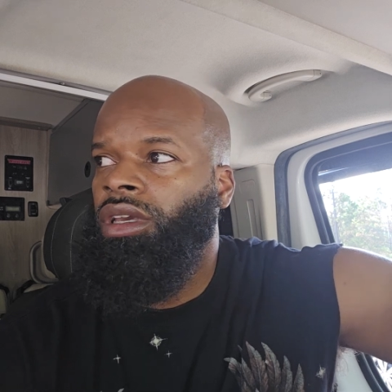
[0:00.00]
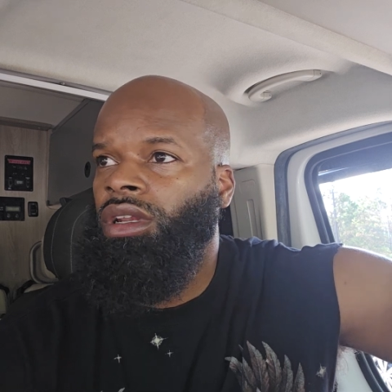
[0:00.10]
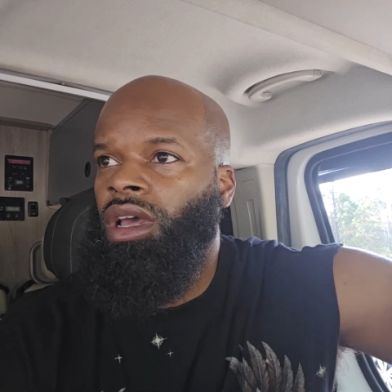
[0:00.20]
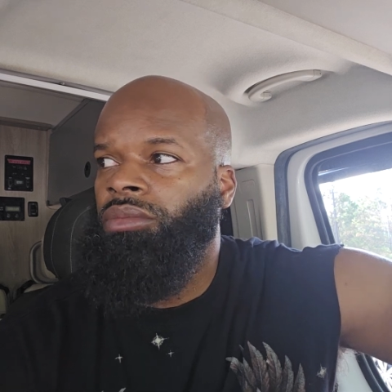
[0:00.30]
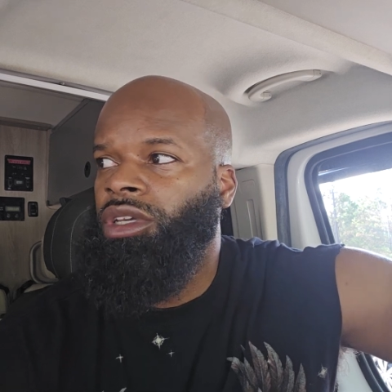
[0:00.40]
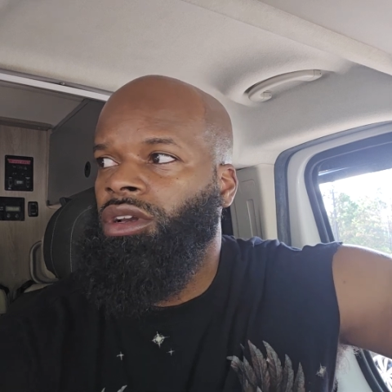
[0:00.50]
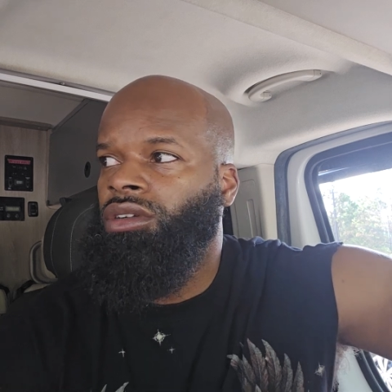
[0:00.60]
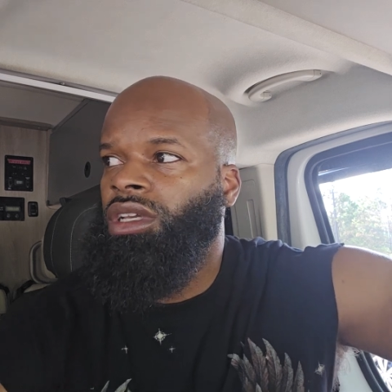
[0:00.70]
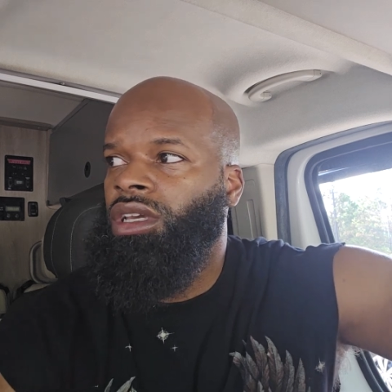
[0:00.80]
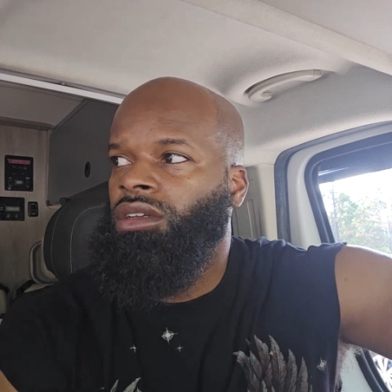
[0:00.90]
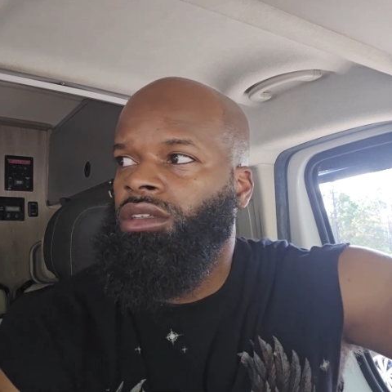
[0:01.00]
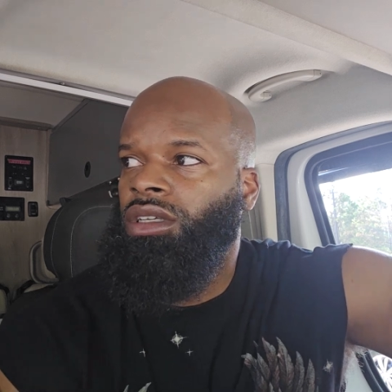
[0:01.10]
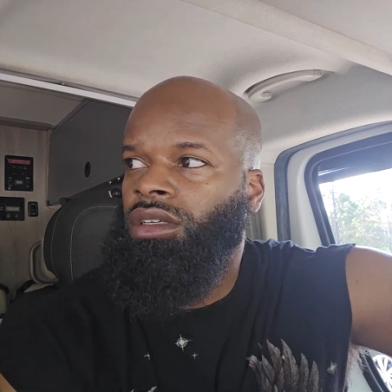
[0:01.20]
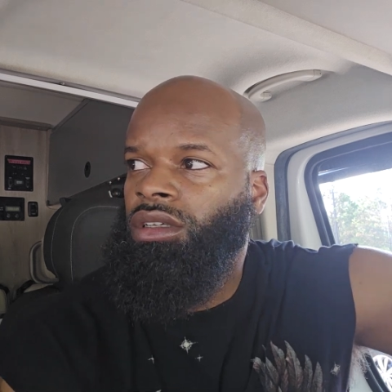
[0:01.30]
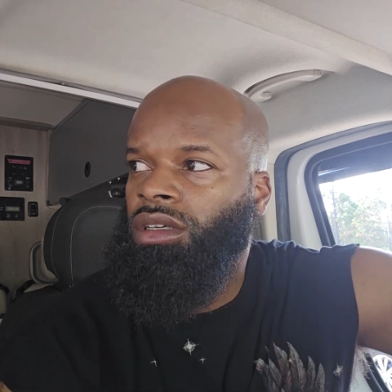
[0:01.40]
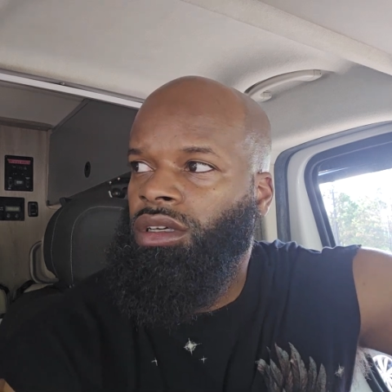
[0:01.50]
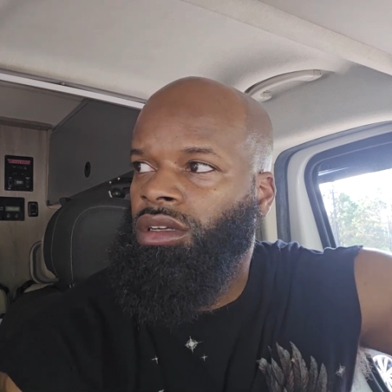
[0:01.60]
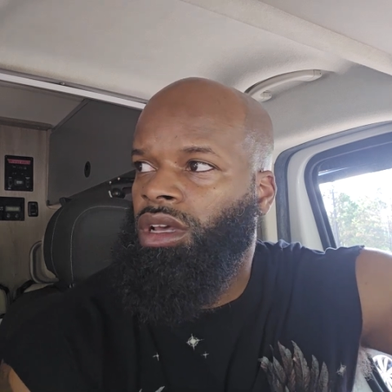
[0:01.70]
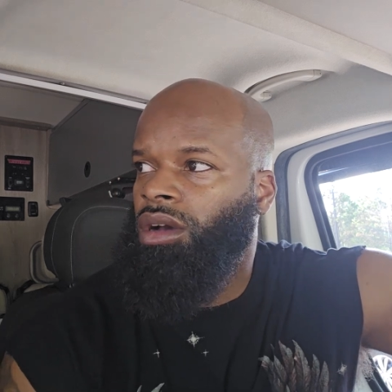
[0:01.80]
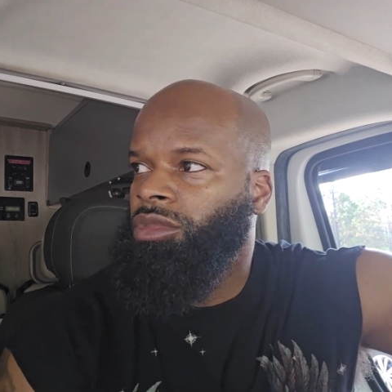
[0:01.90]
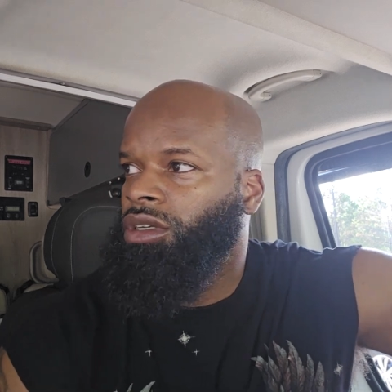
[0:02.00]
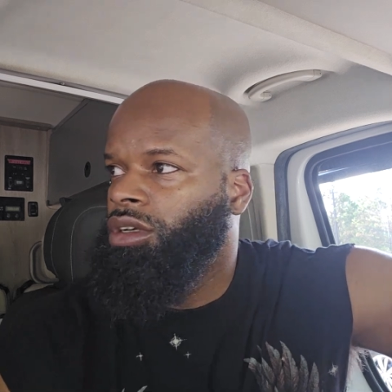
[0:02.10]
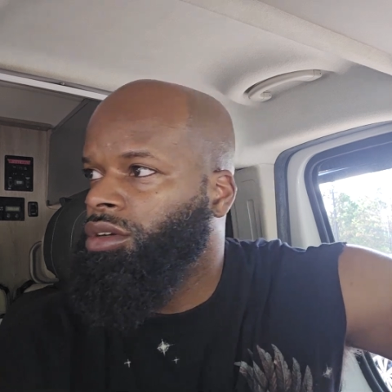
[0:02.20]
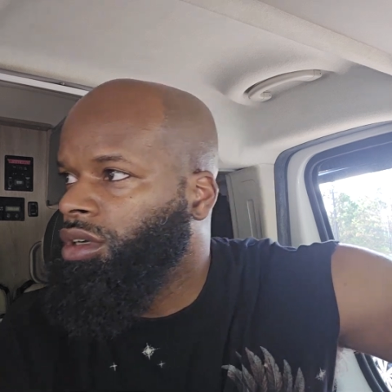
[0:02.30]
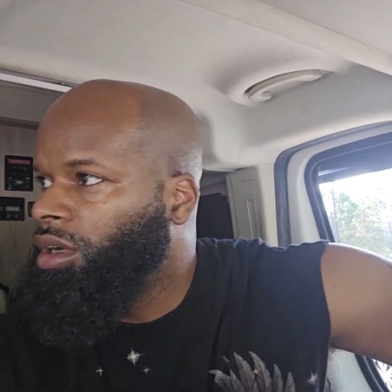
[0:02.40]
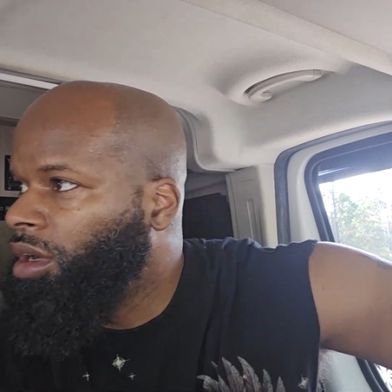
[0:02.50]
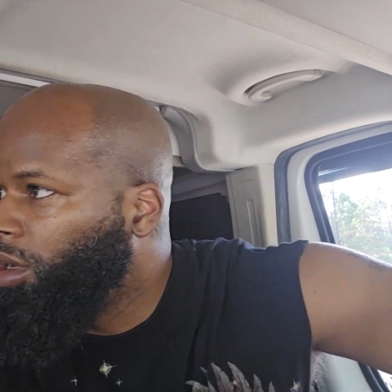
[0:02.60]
it allowed me to go to Italy, it allowed me to go to